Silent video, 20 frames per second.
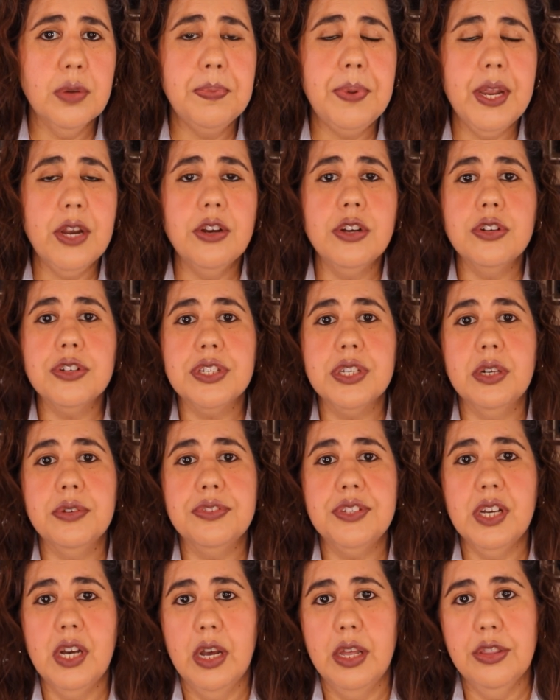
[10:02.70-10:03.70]
compare
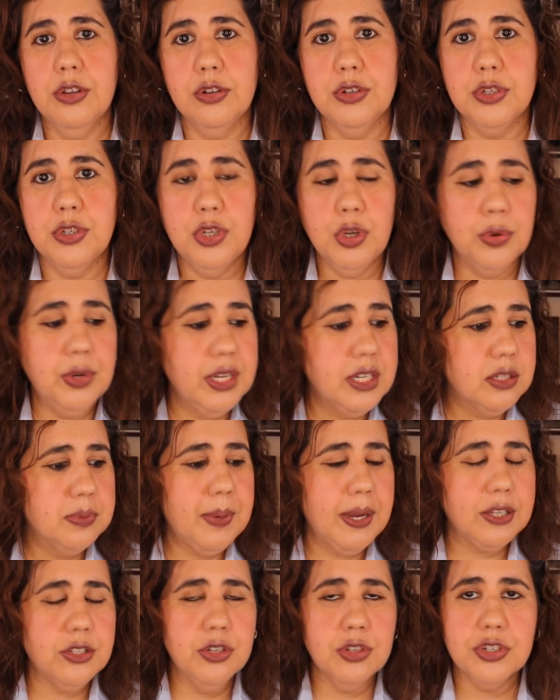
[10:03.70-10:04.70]
yourself to others. Don't
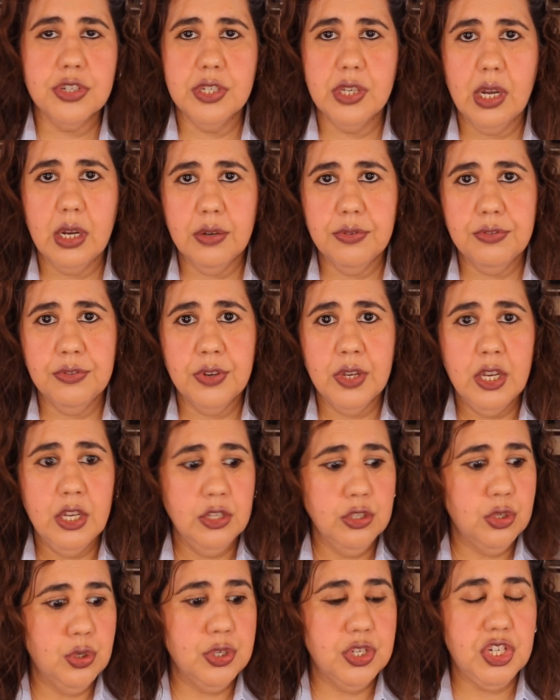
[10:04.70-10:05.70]
expect yourself
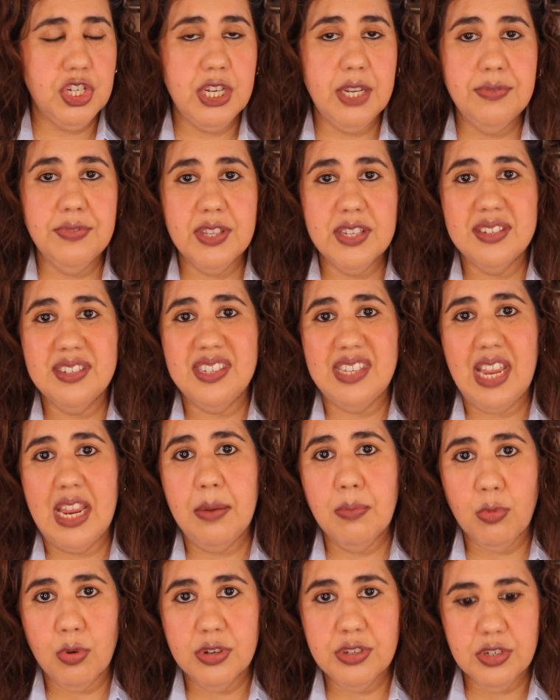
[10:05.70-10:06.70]
to achieve the
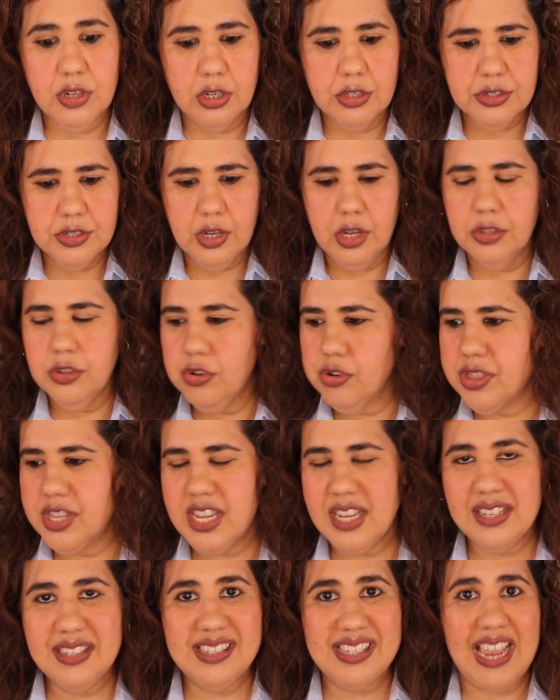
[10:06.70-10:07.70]
same results under
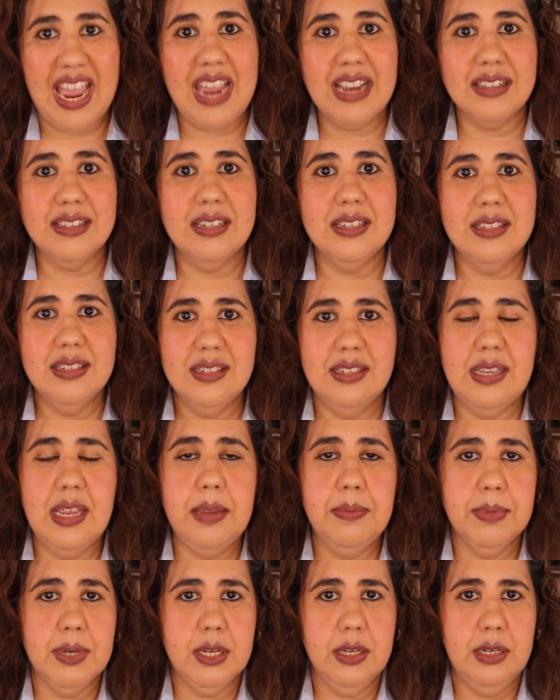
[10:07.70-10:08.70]
the exact
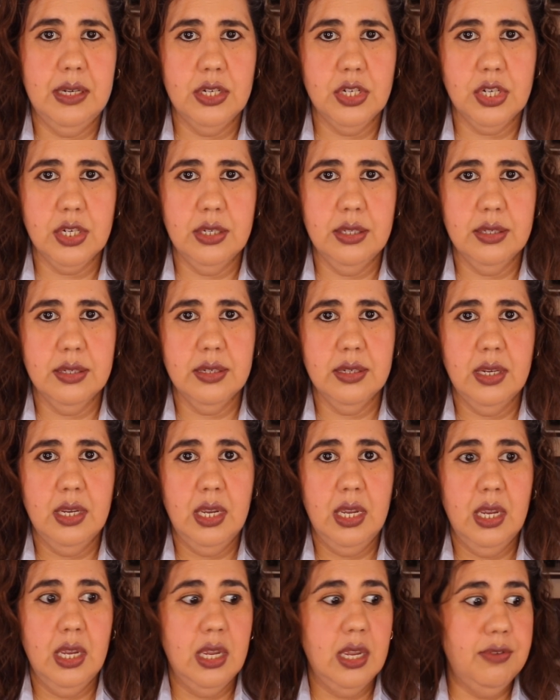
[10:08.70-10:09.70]
same conditions.
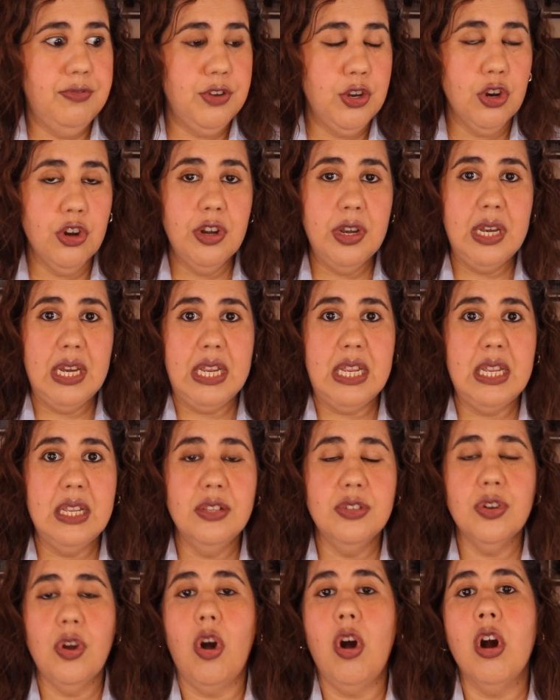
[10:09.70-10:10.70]
If your
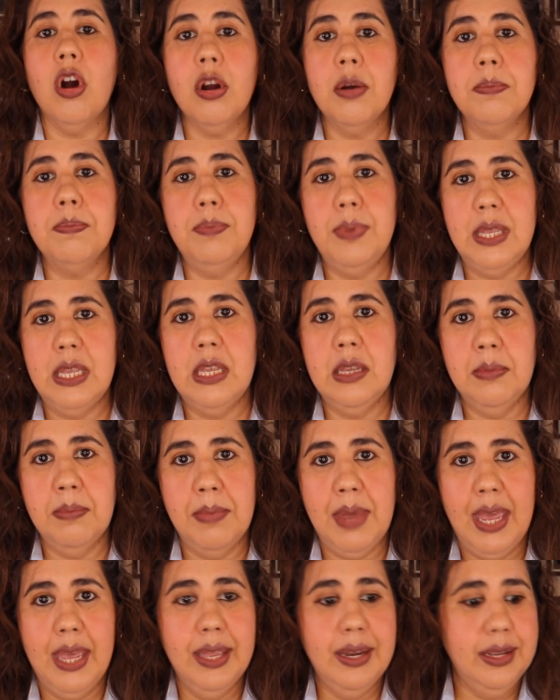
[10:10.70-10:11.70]
needs aren't
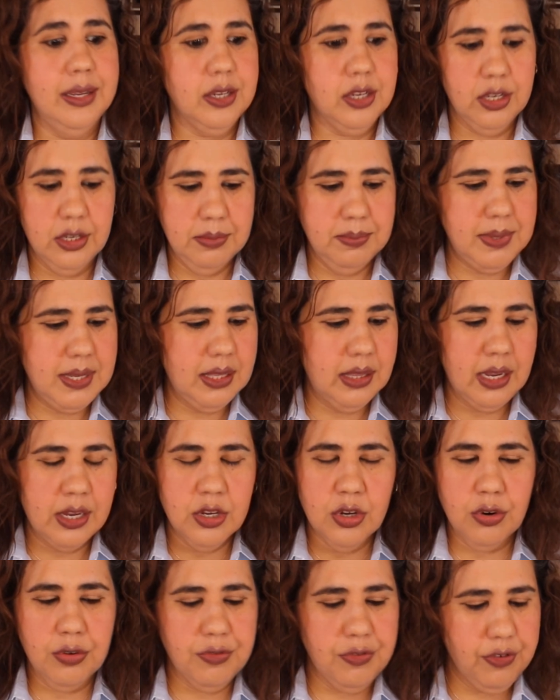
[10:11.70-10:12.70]
being met, it could be
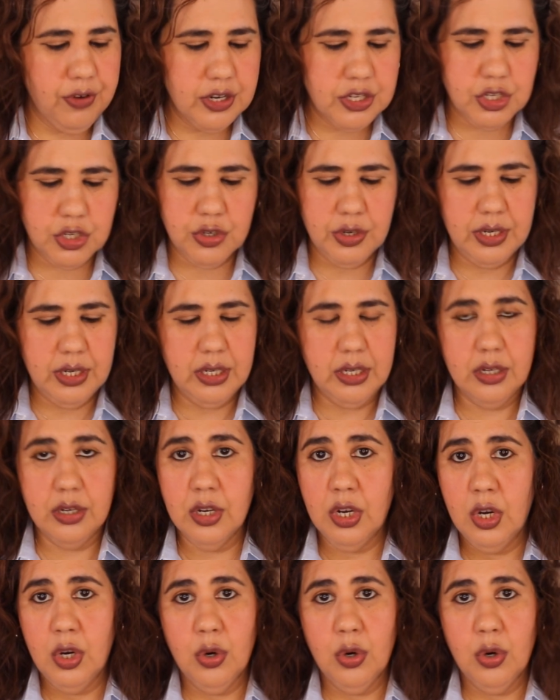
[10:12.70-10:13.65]
that you're frustrated